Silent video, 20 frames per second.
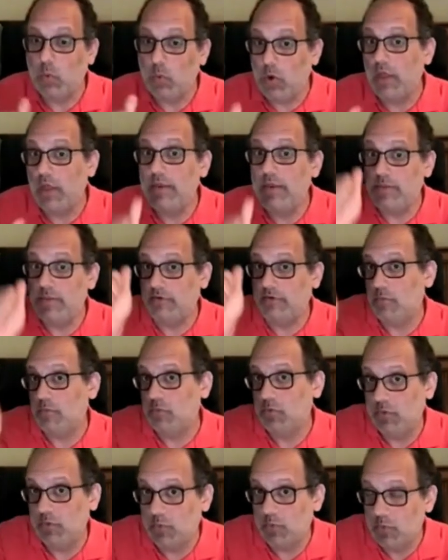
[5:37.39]
One, there's
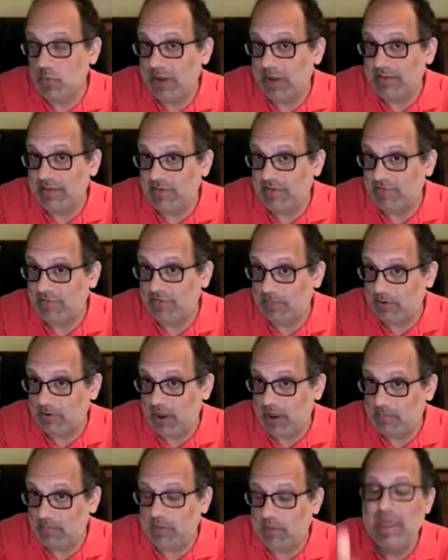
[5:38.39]
more than one way to solve the
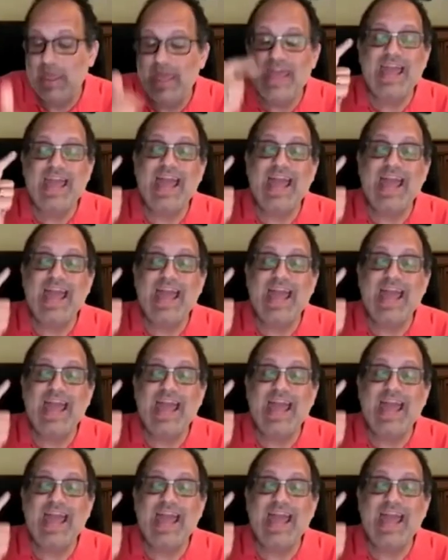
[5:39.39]
problem.